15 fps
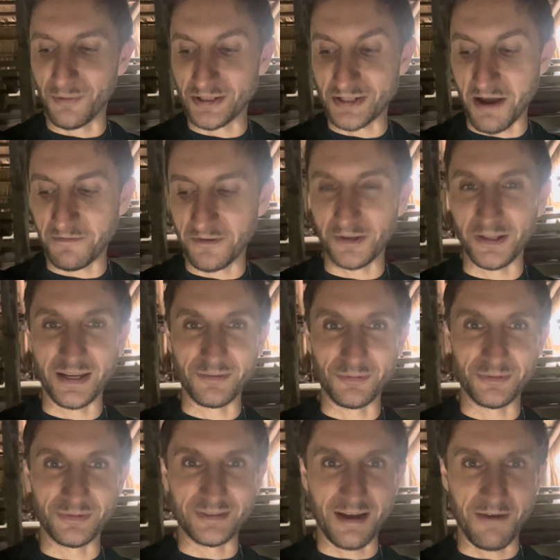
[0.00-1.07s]
which I feel like
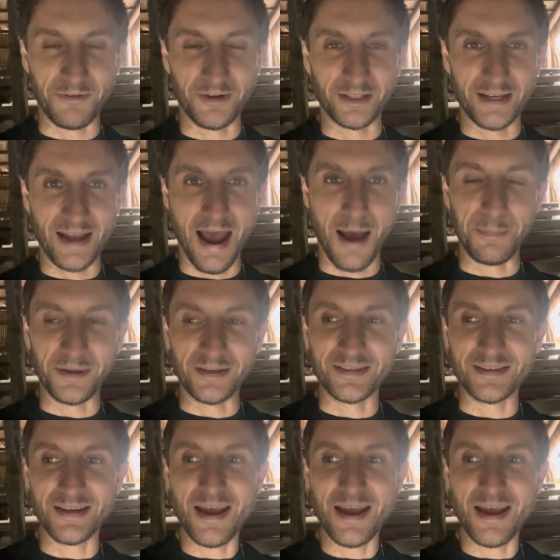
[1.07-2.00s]
definitely happened.